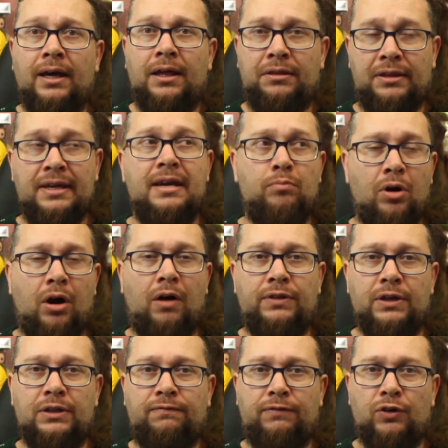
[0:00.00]
theme of
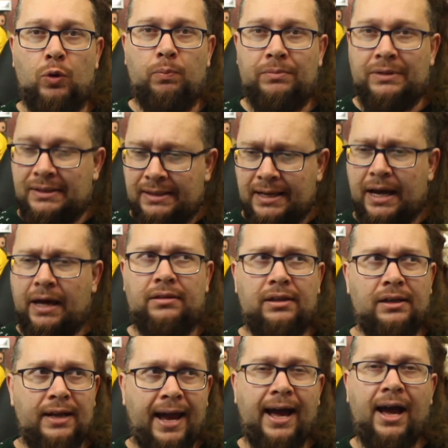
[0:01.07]
this film, death,
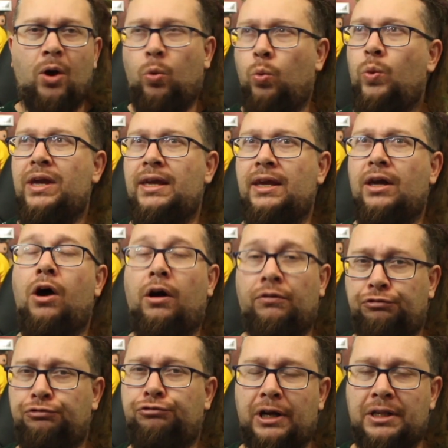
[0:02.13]
and how we
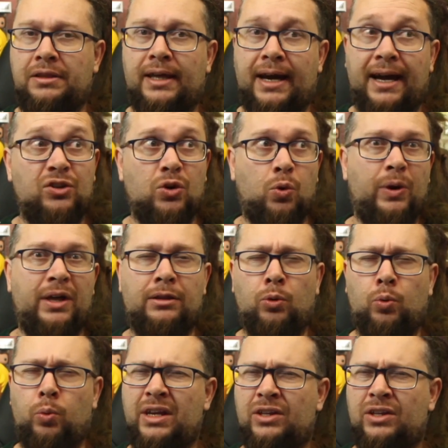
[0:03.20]
confront that, or whether we